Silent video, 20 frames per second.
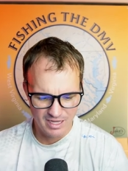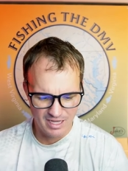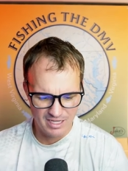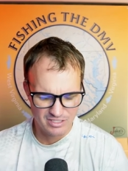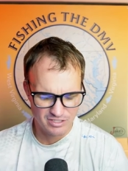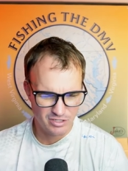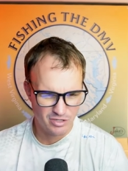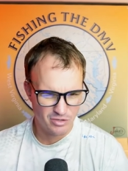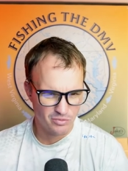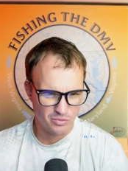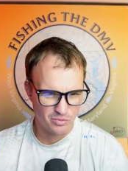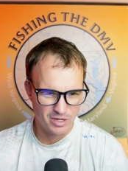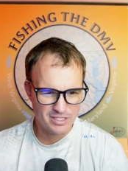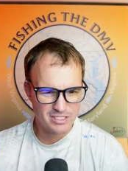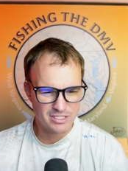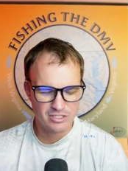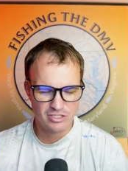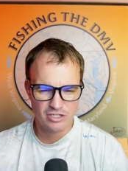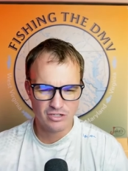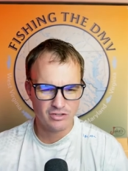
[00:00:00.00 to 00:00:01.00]
Is there a
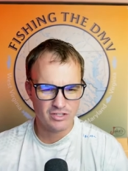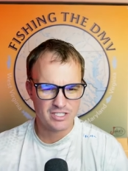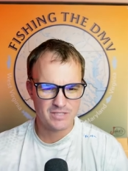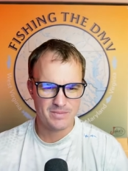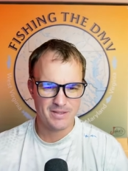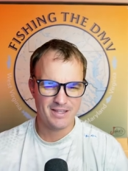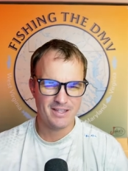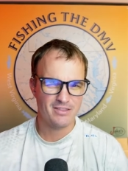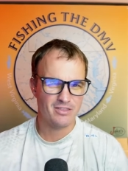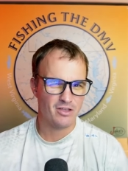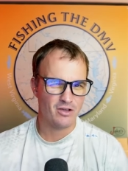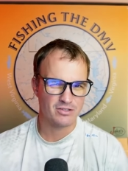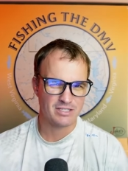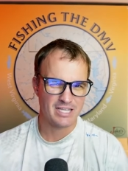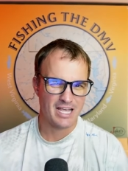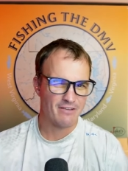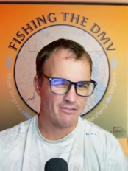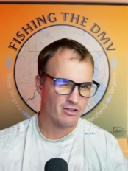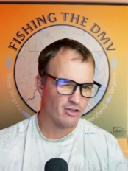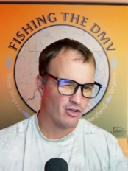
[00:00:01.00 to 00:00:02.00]
reason, generally speaking,
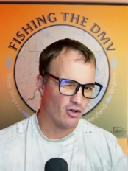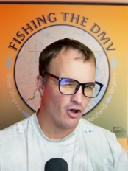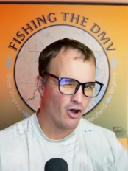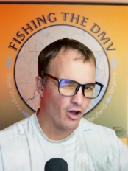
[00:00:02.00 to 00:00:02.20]
those haven't